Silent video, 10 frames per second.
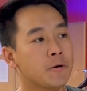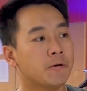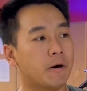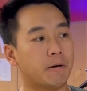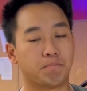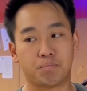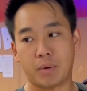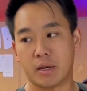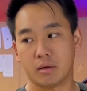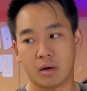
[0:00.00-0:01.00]

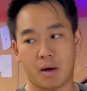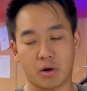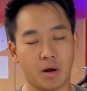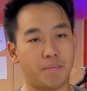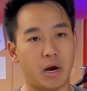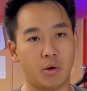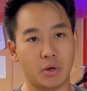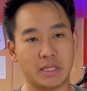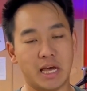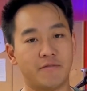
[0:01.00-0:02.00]
But I'm going to compare it with
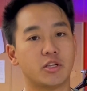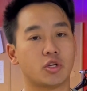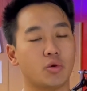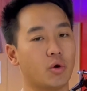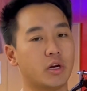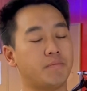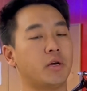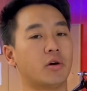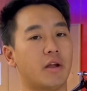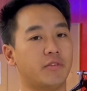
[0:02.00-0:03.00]
the NV Tour and the
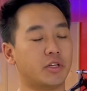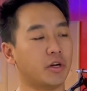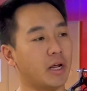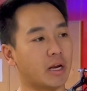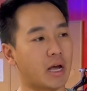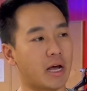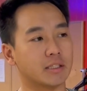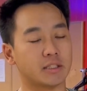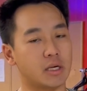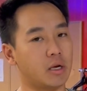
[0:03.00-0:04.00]
pure NV today to kind of
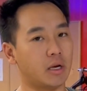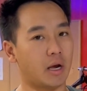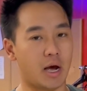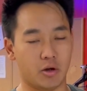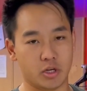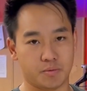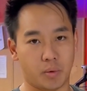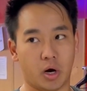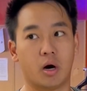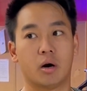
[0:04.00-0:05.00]
see how this
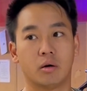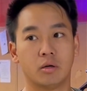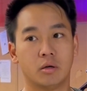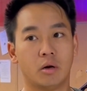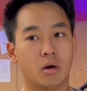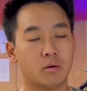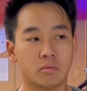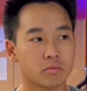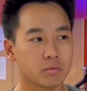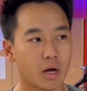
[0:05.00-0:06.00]
ball
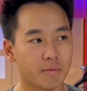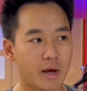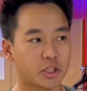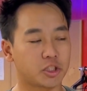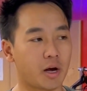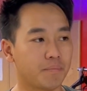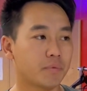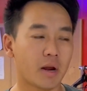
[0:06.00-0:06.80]
kind of matches up.